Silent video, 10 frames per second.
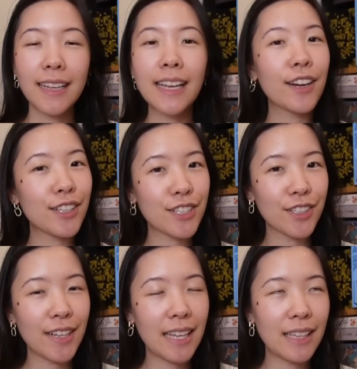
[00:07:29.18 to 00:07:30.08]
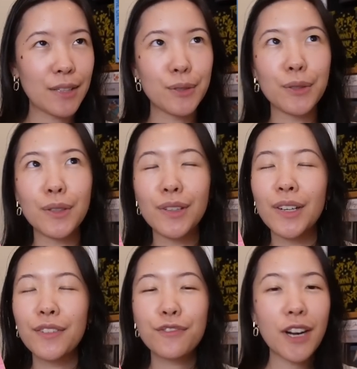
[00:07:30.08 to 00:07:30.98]
character in the
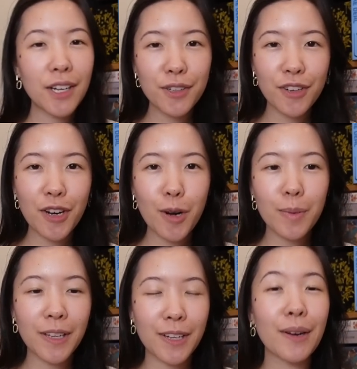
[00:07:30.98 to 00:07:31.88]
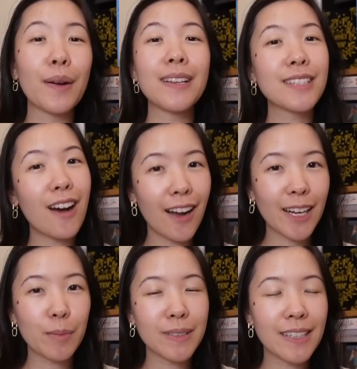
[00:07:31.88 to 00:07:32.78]
whole friend group. The hero is a
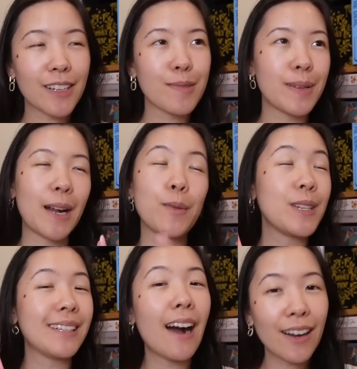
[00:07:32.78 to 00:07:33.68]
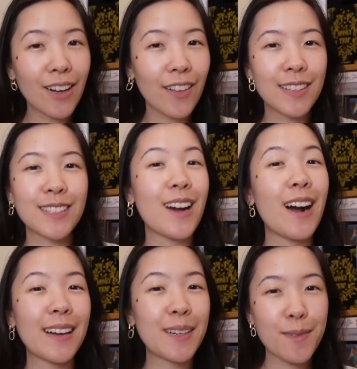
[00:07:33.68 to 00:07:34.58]
hockey player, but I would not call this a
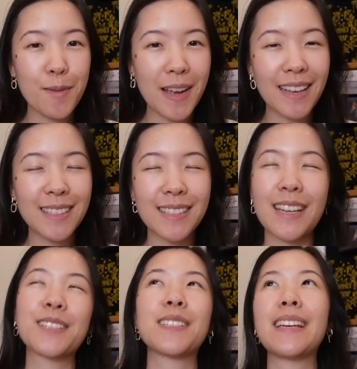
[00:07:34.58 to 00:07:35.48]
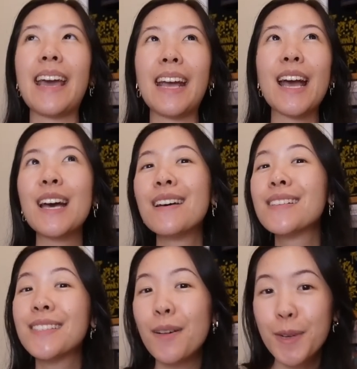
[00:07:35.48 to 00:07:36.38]
hockey romance. It's actually a
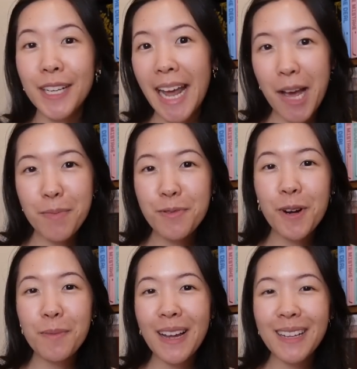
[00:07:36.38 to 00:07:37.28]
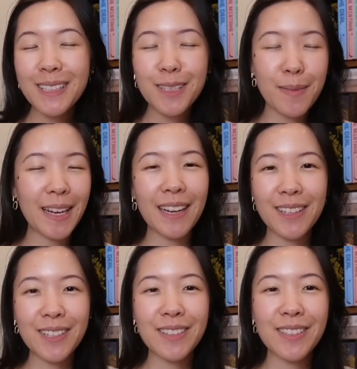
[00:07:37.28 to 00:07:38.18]
summer camp romance. The main
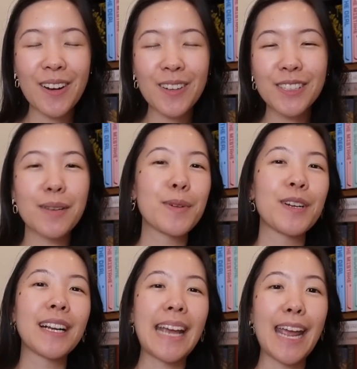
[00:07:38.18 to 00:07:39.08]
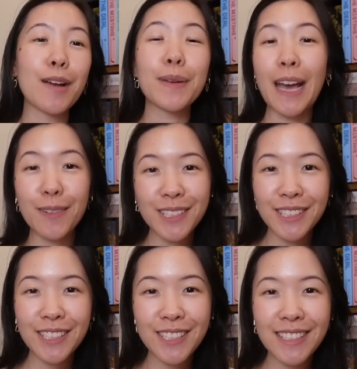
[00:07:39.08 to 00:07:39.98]
characters are summer camp counselors.
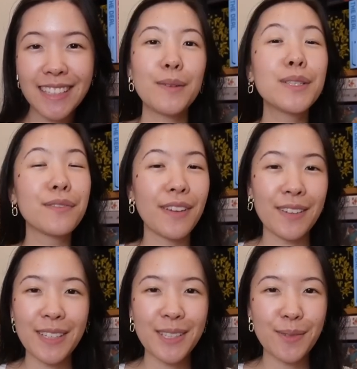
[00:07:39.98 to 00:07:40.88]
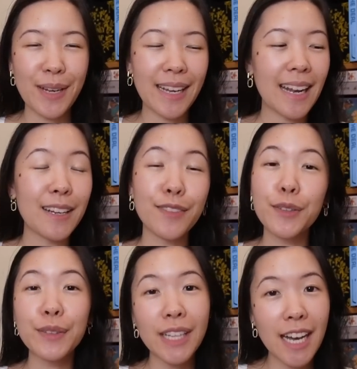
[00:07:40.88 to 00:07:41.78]
It was very sweet, and if
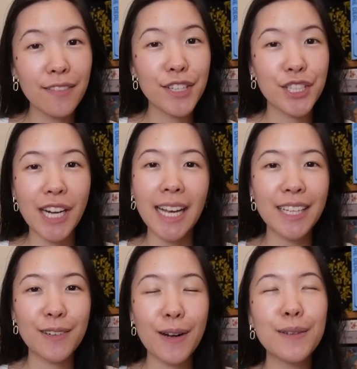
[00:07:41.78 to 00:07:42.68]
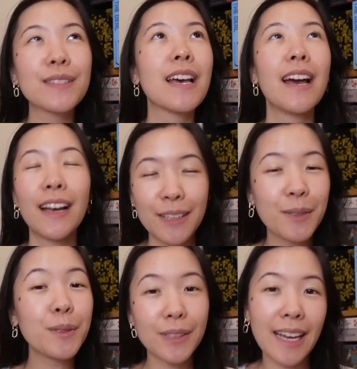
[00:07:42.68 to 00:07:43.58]
you love shy heroes,
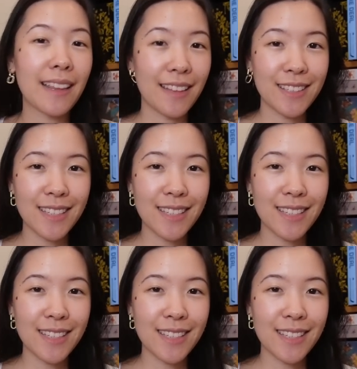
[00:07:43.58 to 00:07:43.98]
you'll like this